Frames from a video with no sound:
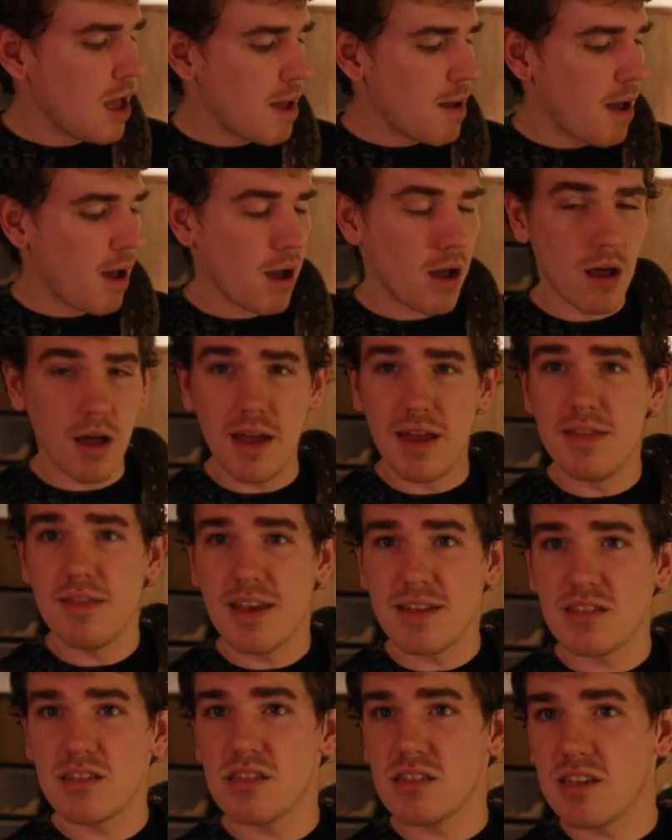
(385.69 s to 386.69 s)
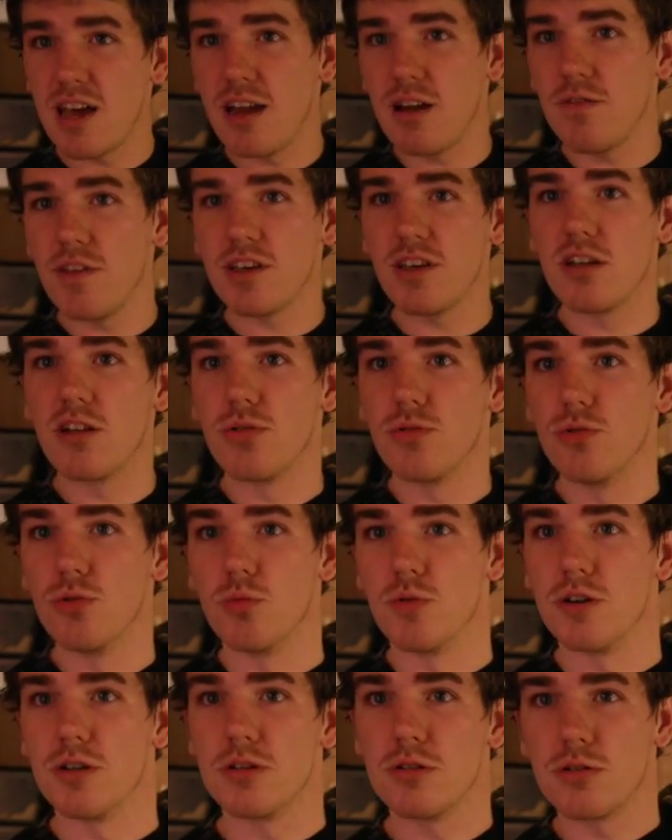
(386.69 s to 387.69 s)
And that's just kind of like a
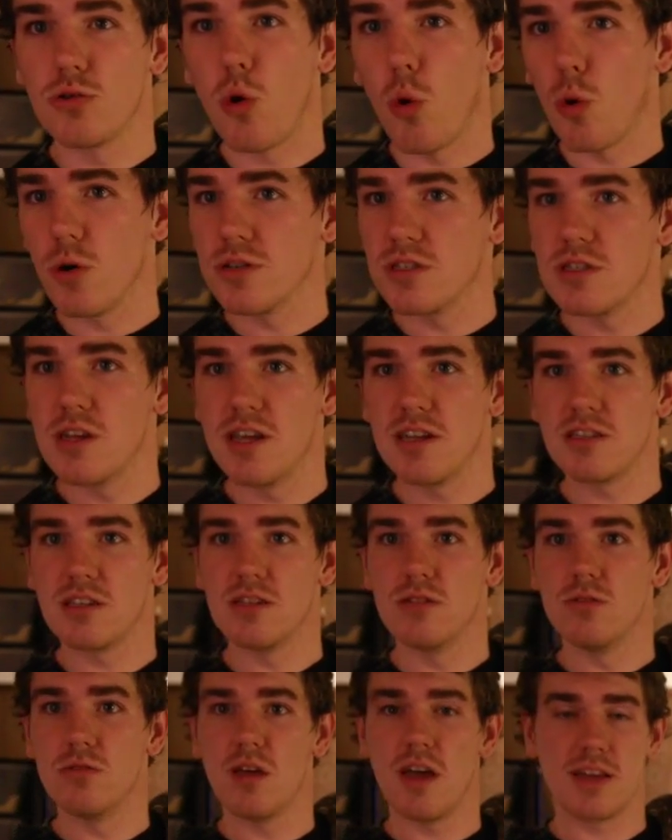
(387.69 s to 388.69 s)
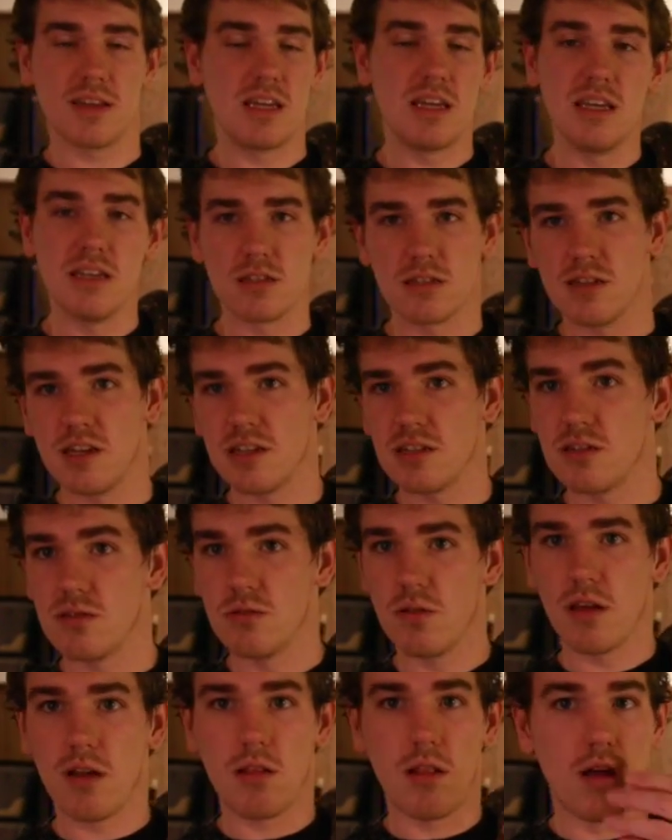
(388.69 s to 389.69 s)
colubrid. Corn snakes can do that. King snakes
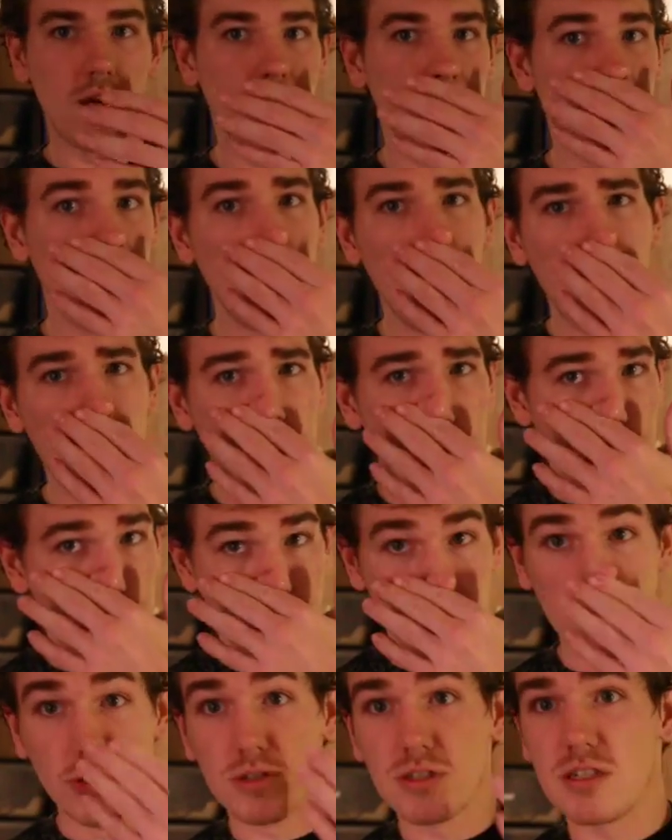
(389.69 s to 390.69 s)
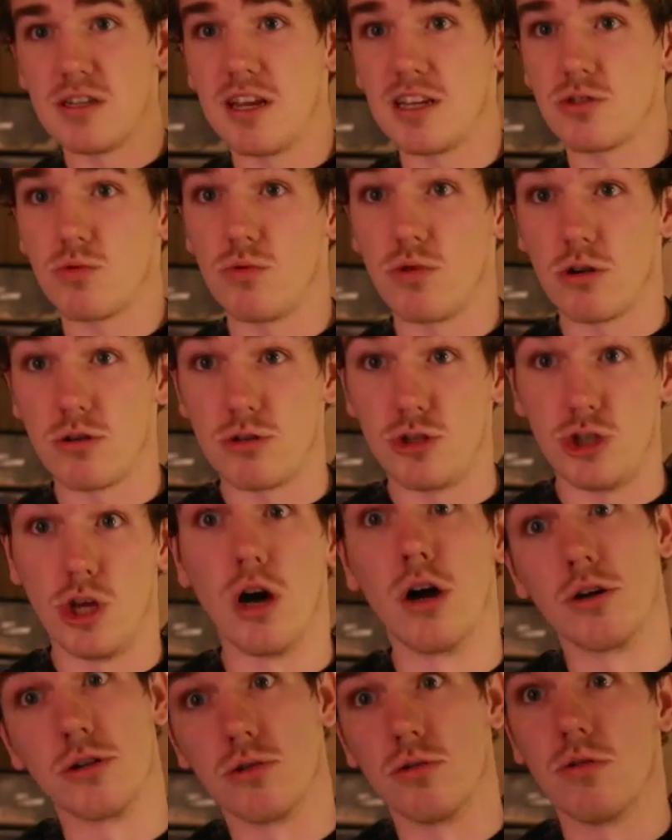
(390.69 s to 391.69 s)
do that a lot. And milk snakes, when they're
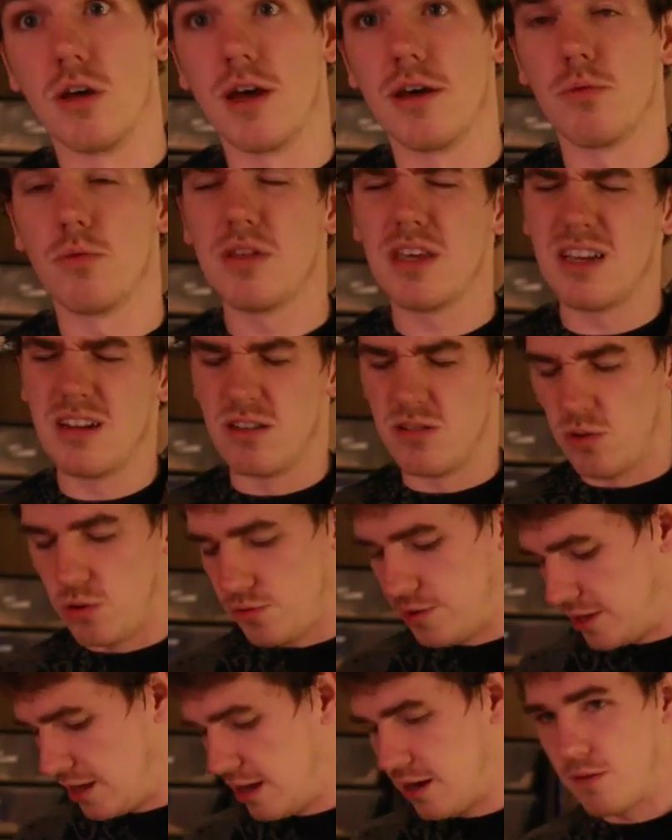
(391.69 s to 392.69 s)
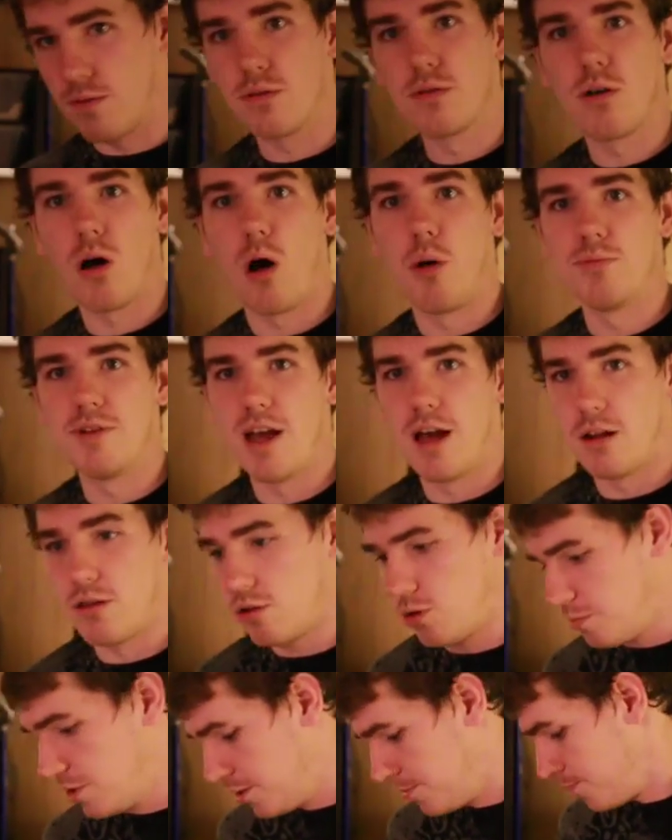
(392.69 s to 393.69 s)
young, do that. When they get adult, they kind of calm down a
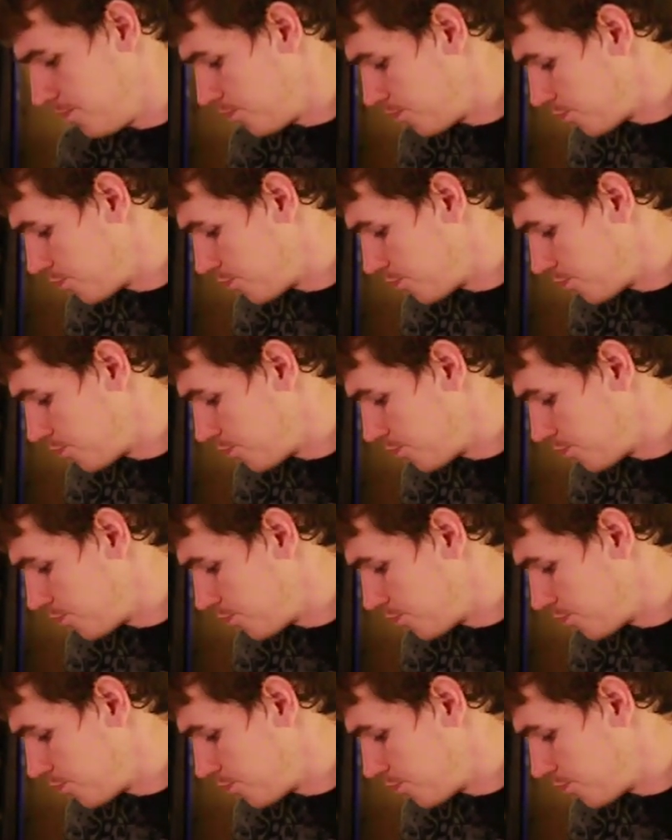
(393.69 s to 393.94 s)
little bit.